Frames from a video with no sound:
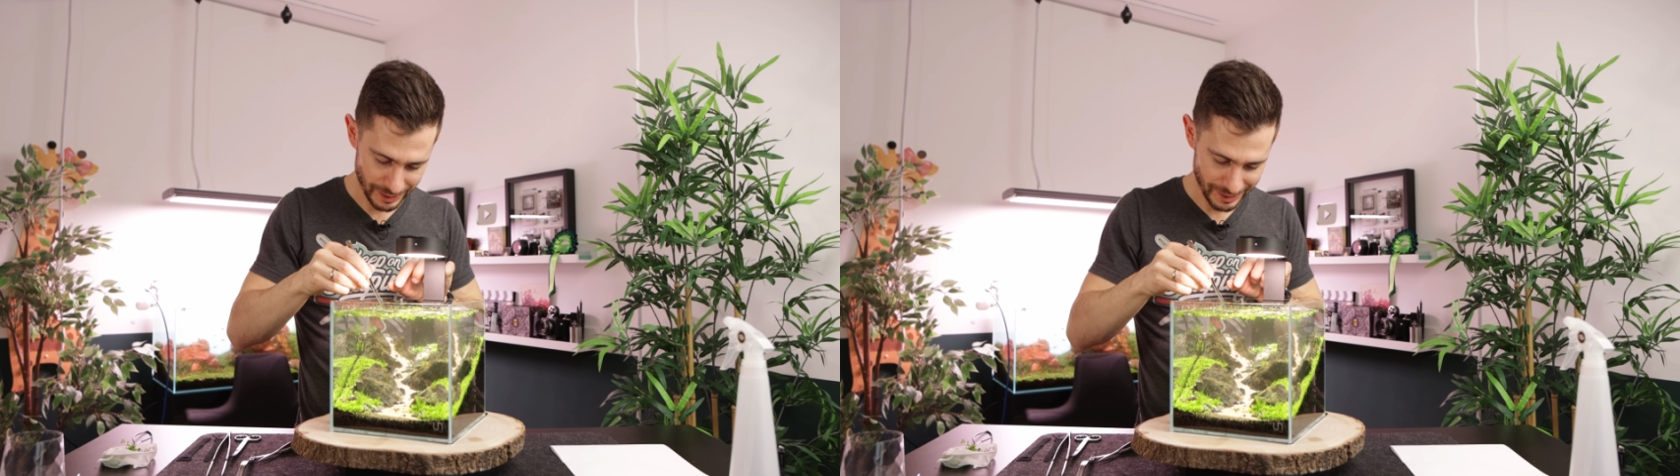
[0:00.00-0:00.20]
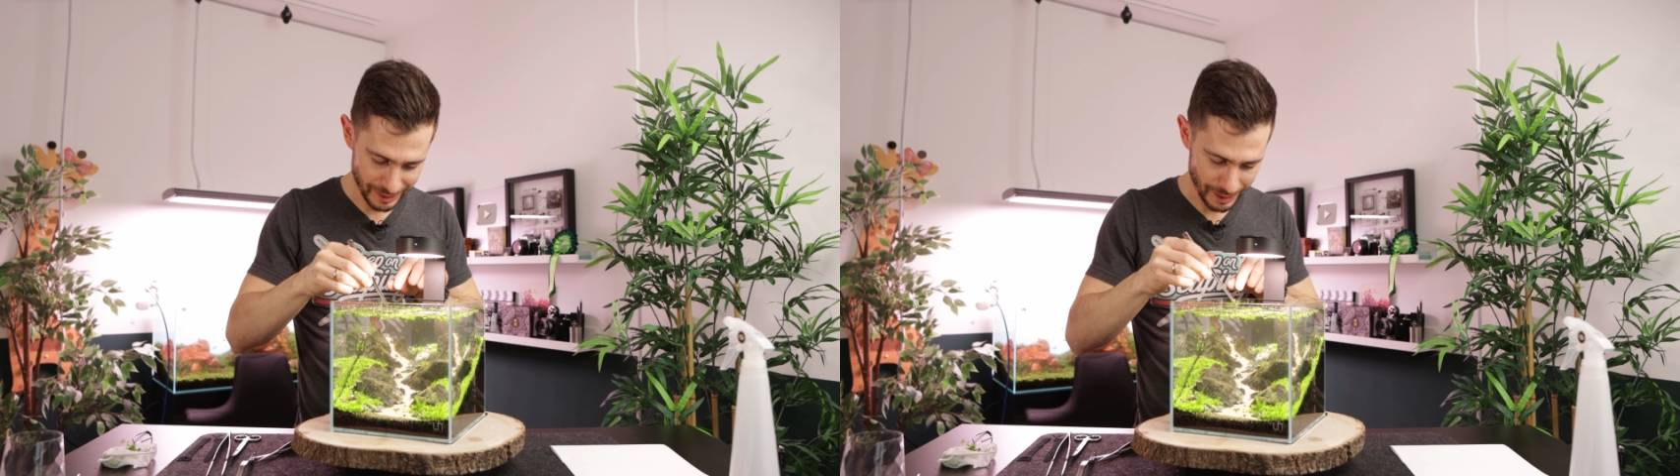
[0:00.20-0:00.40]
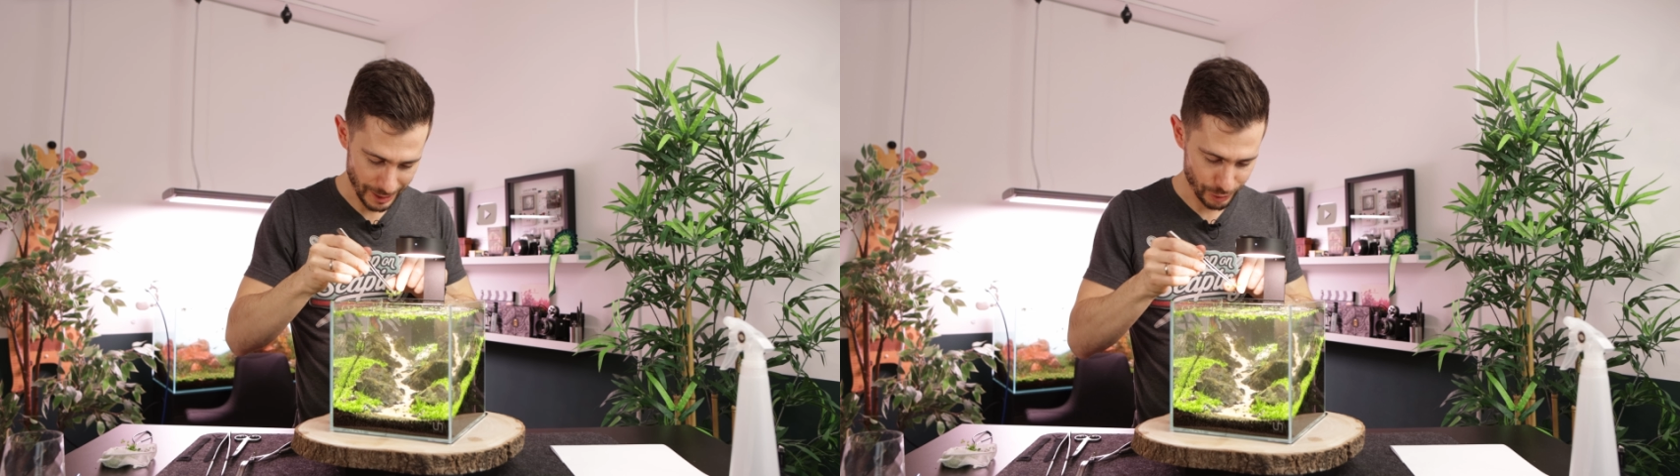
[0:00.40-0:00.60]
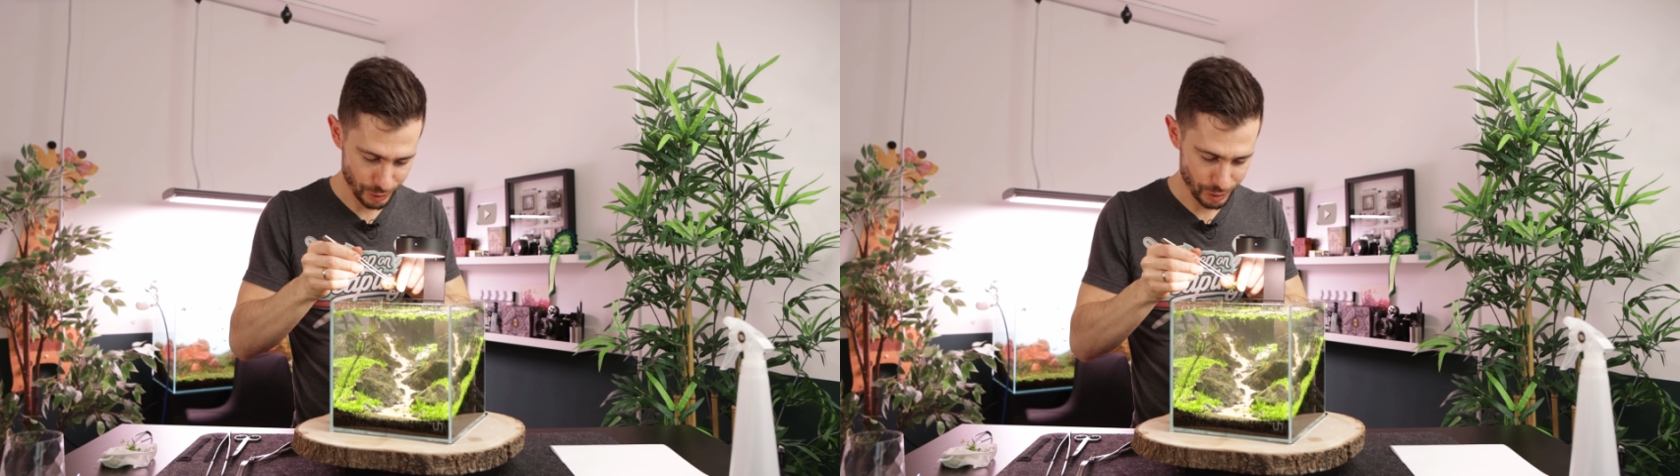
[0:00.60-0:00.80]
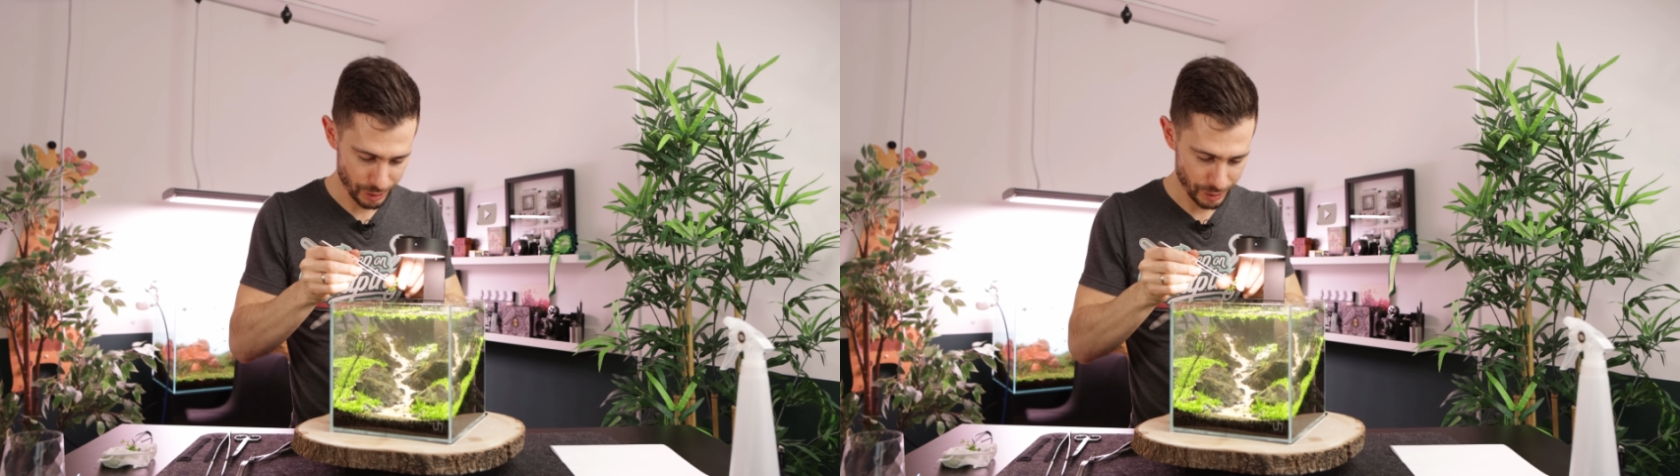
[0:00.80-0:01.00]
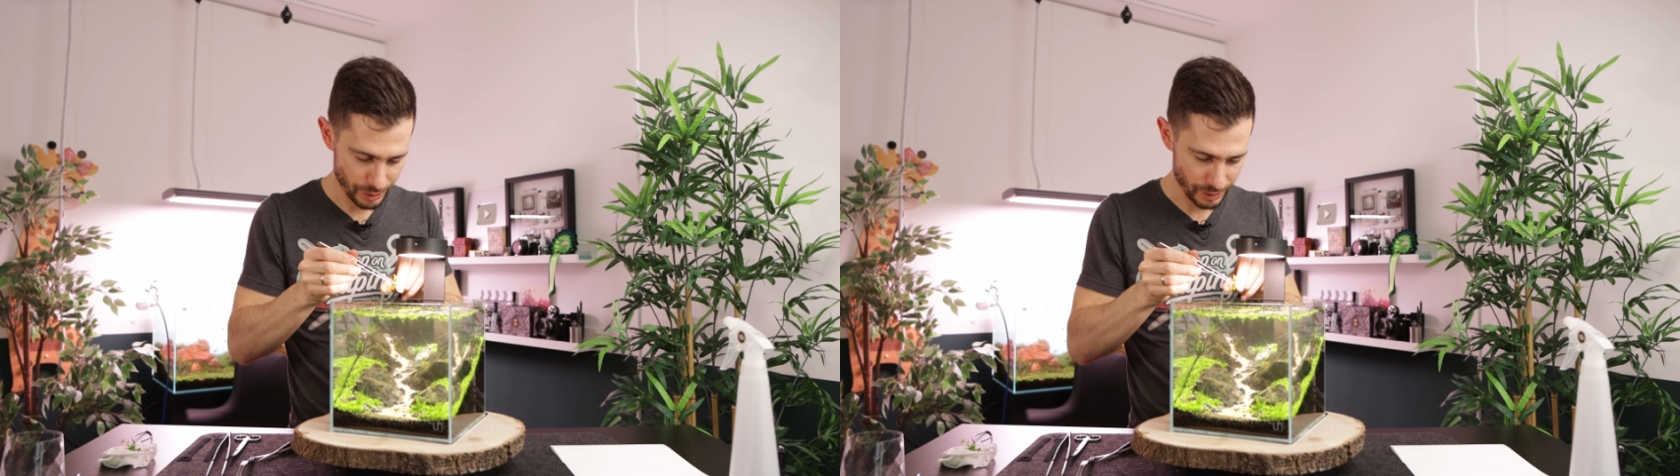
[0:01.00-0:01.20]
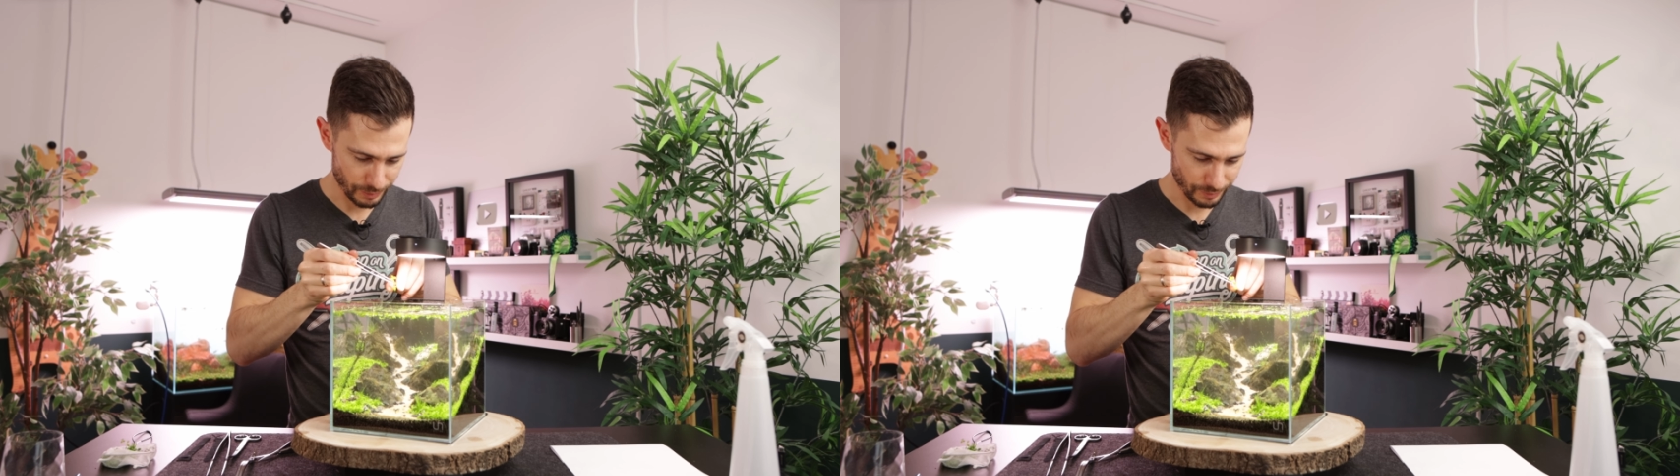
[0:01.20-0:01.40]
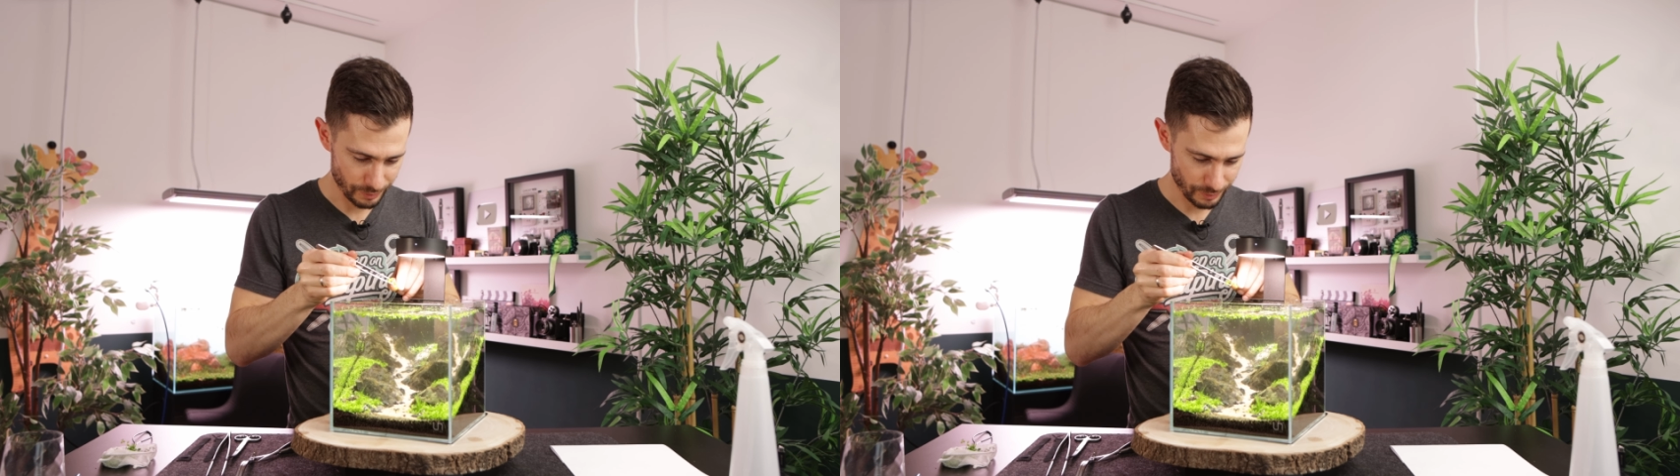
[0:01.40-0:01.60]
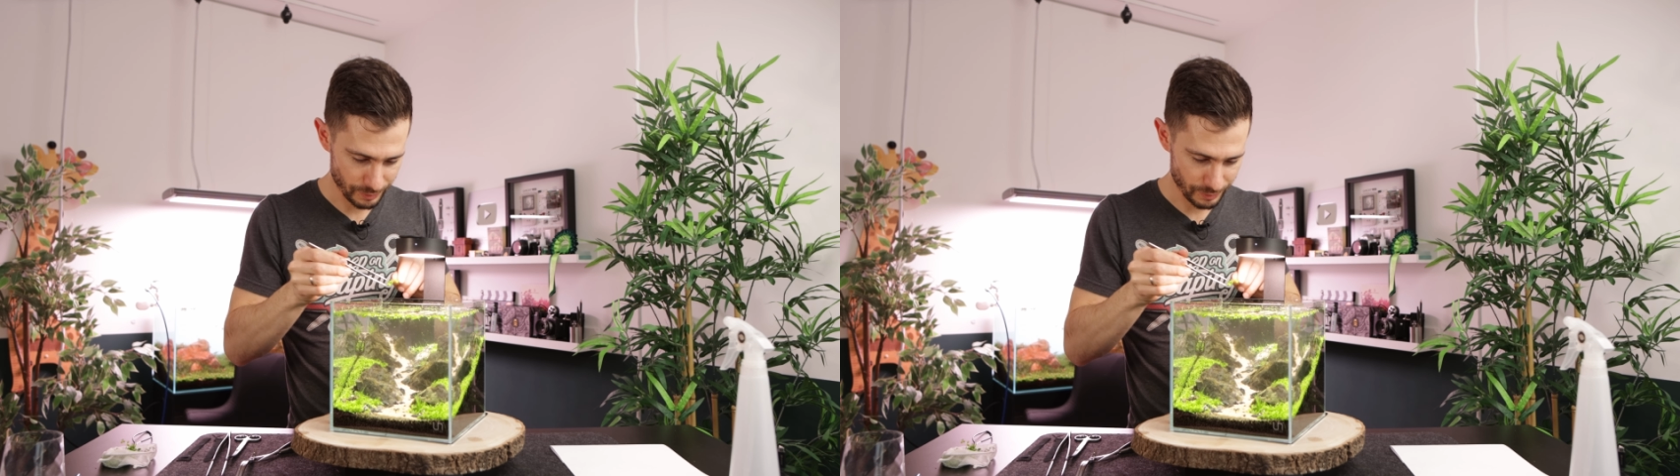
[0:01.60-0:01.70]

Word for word: catch some